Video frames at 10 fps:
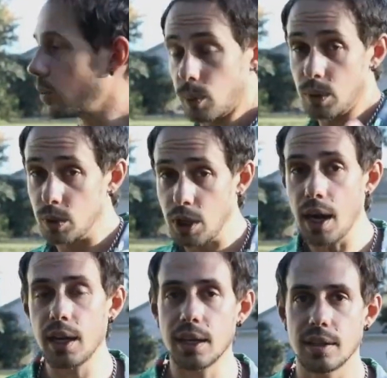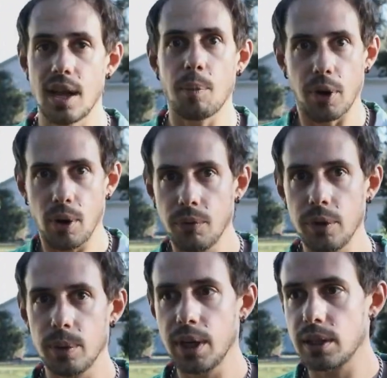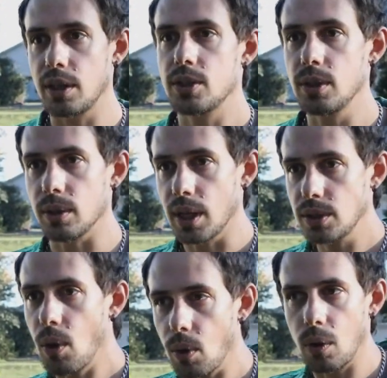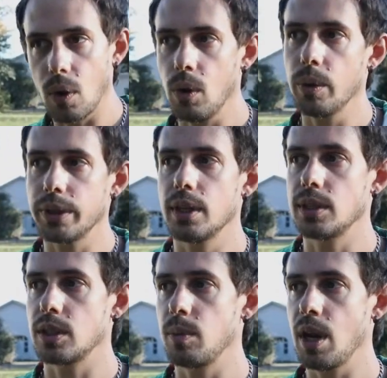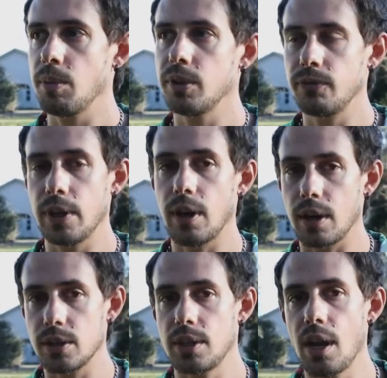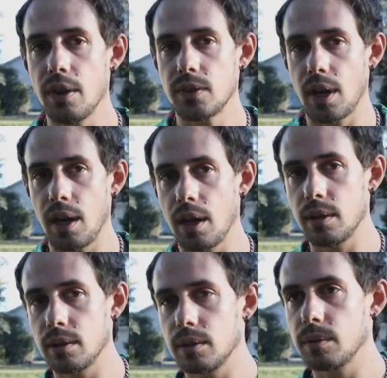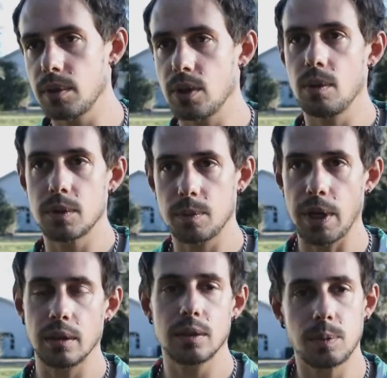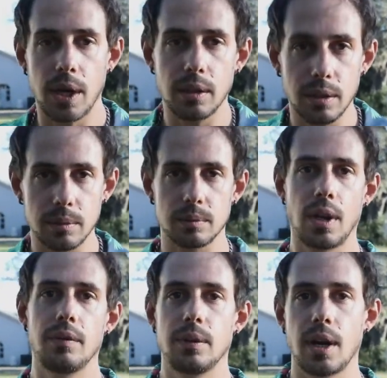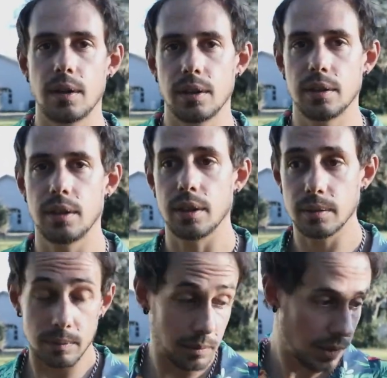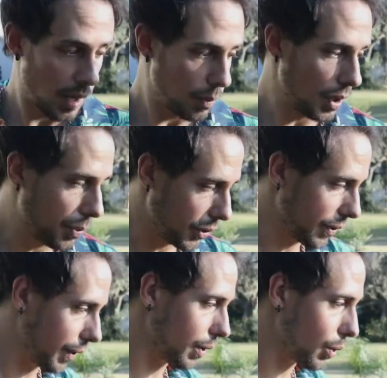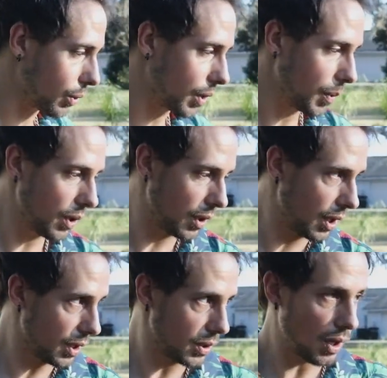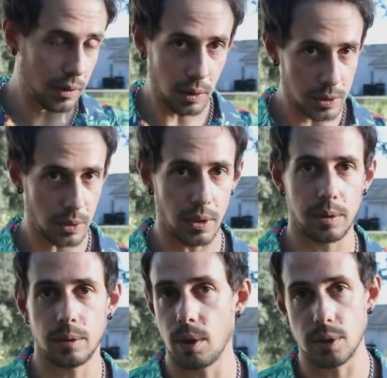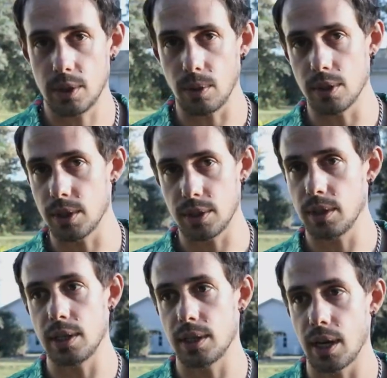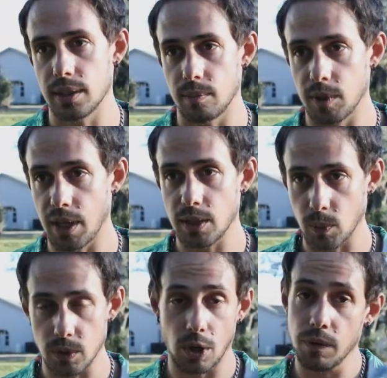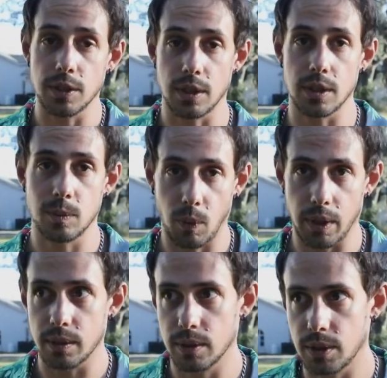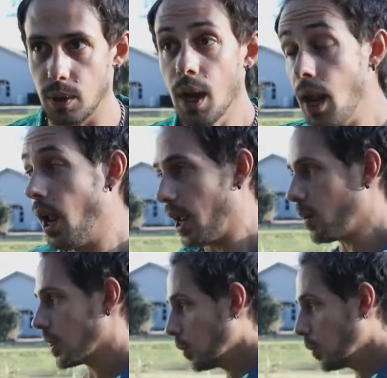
We're trying to get to that point. Hopefully we'll get there soon. That's the whole goal with this, is to be able to feed ourselves and spread a little love around to the people of our local community, because you never know what's going on at the grocery stores these days. I mean, that's what drove us to this point. So anyways,